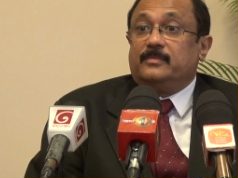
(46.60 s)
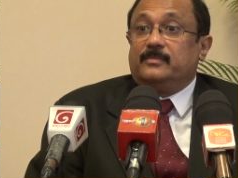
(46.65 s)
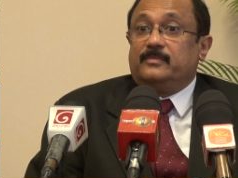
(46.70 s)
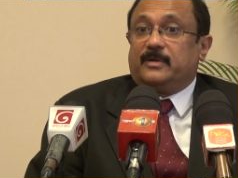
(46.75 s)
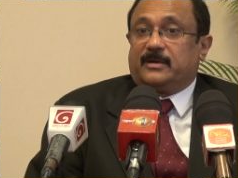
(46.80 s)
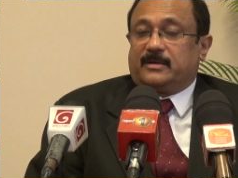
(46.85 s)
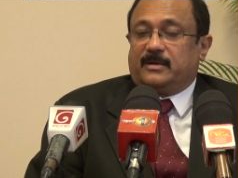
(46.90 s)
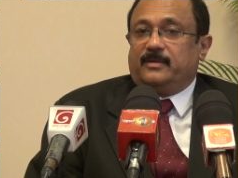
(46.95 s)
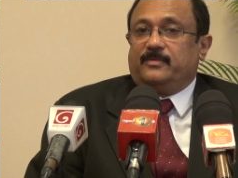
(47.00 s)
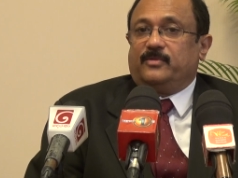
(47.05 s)

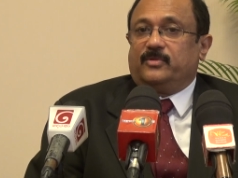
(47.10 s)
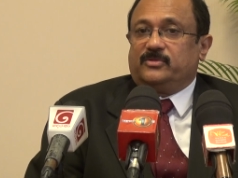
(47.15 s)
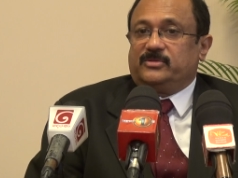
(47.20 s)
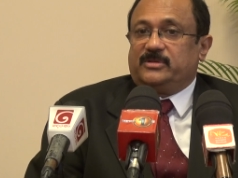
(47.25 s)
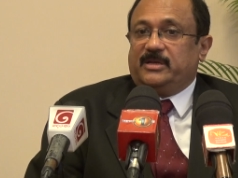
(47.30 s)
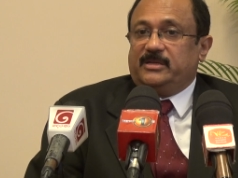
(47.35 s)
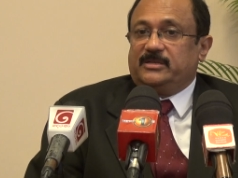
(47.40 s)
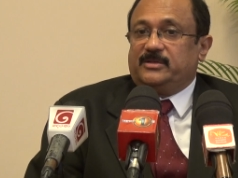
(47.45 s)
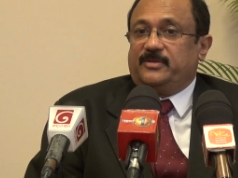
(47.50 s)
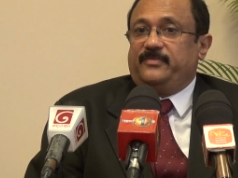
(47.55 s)
what I want to
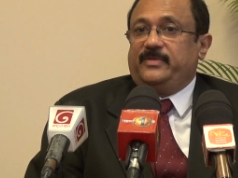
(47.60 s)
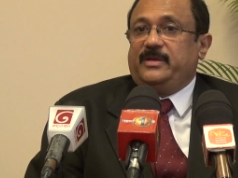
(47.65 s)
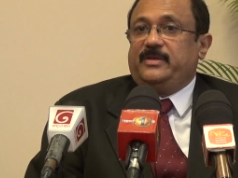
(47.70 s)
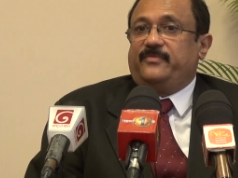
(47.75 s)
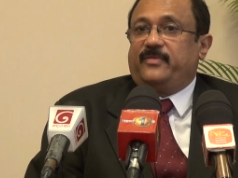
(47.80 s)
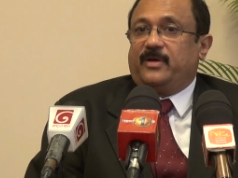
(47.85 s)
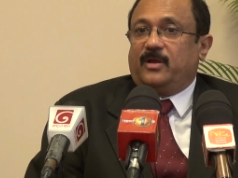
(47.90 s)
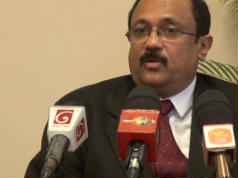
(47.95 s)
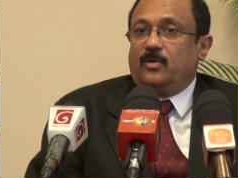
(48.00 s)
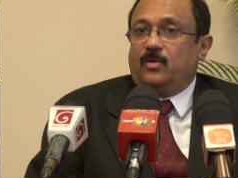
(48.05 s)
say is that we
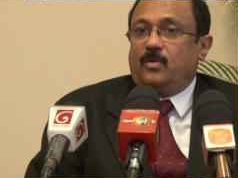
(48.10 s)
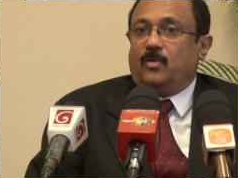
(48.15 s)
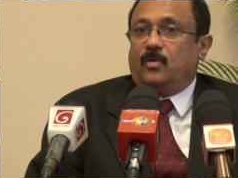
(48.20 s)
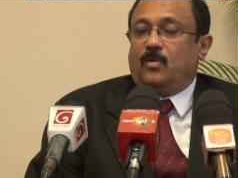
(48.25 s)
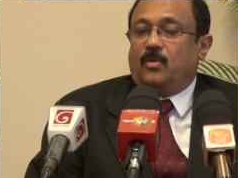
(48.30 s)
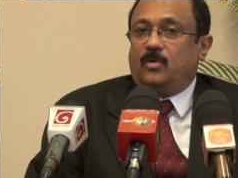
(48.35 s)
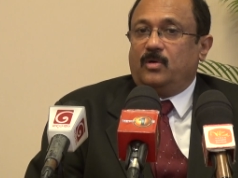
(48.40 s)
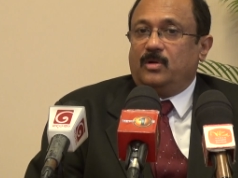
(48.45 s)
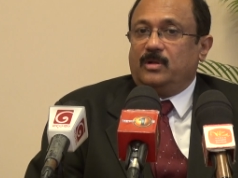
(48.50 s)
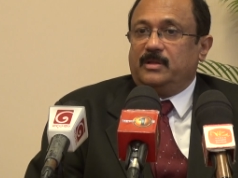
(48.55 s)
follow
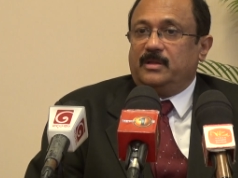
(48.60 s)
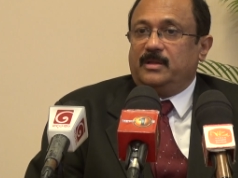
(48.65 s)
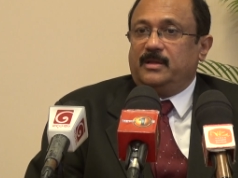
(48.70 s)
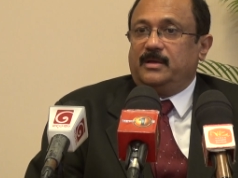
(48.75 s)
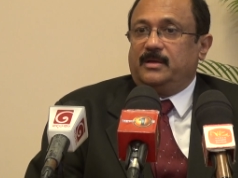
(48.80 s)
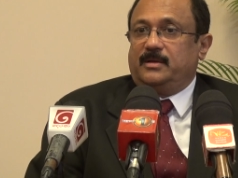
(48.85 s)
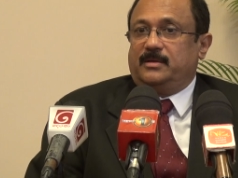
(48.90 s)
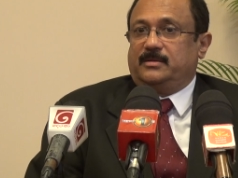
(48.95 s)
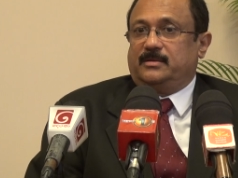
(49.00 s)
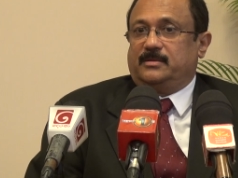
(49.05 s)
all
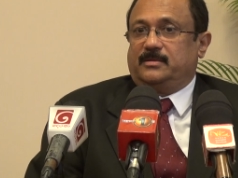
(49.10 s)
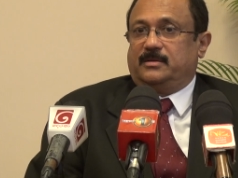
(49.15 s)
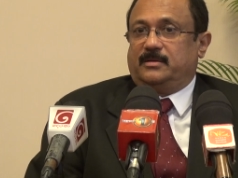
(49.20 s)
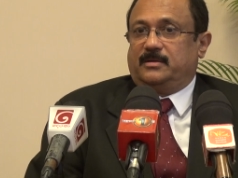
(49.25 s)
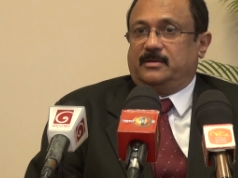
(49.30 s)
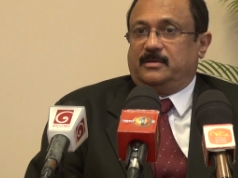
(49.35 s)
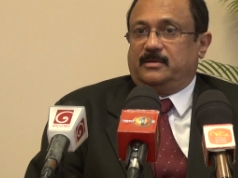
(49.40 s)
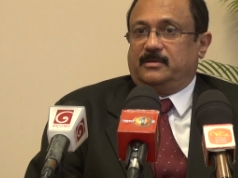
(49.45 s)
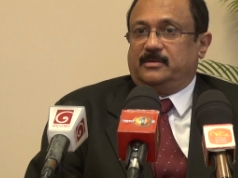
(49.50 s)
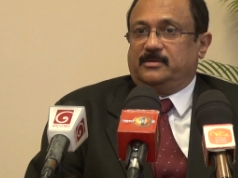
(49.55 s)
the
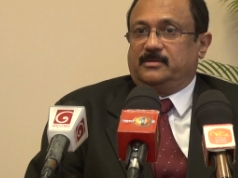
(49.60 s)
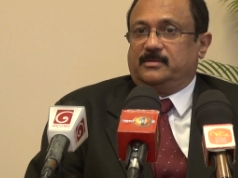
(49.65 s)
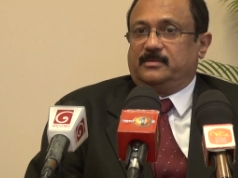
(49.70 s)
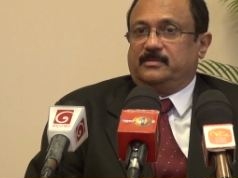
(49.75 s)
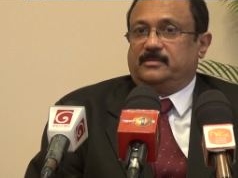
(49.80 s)
uh,